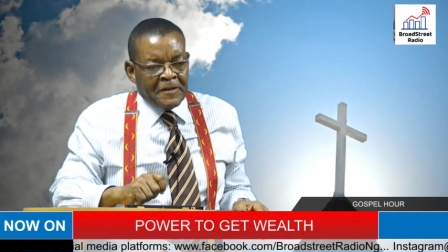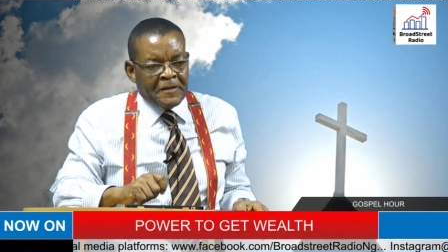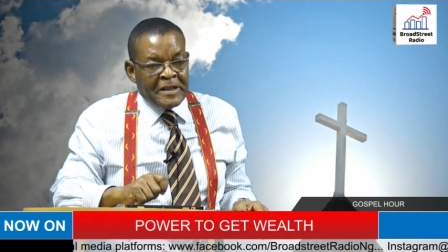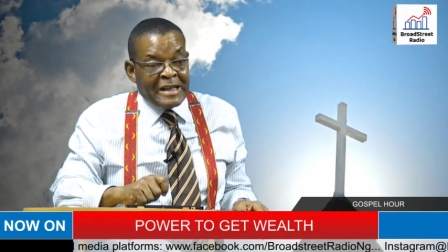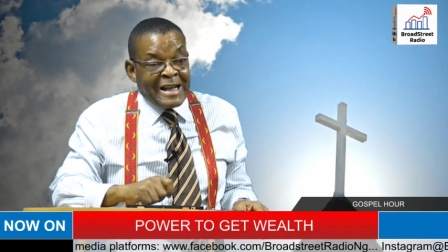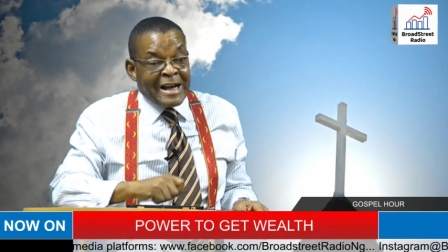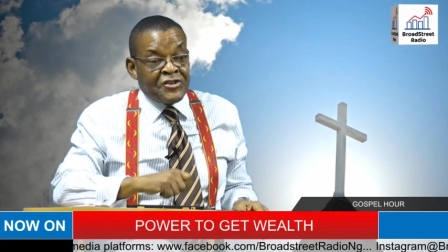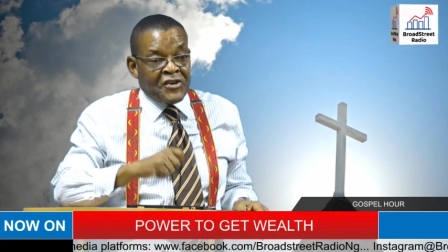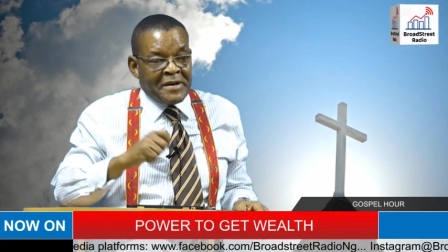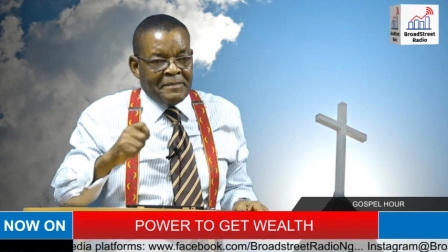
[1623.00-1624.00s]
in that
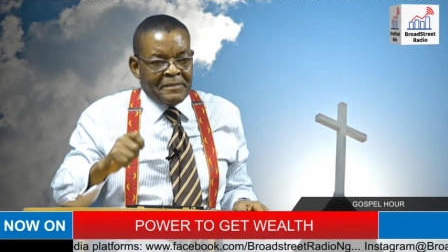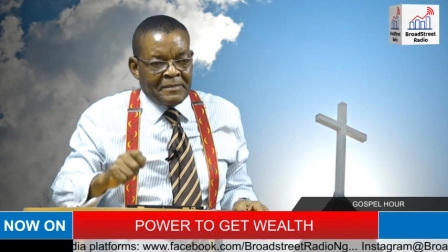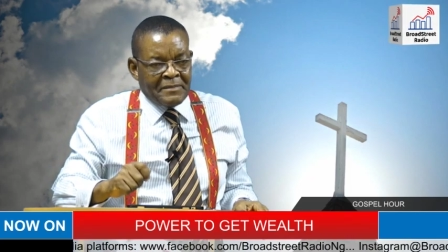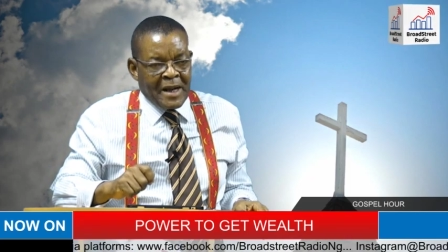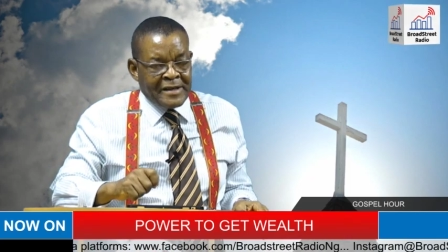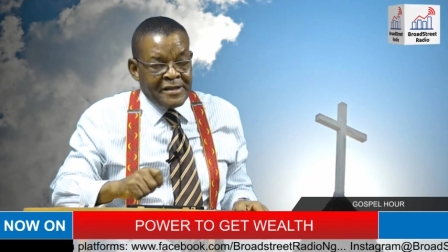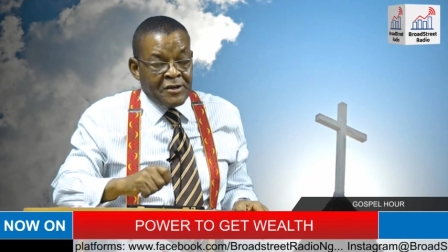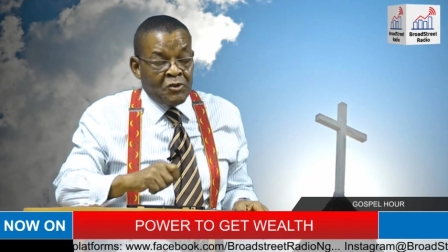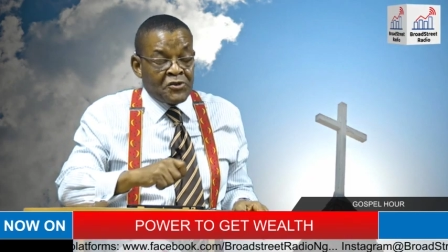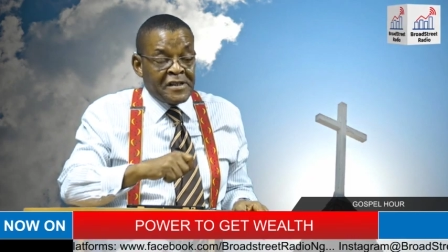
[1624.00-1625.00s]
dream, and he
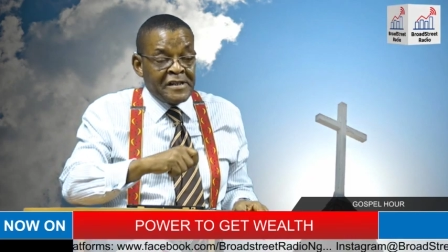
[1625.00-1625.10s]
could see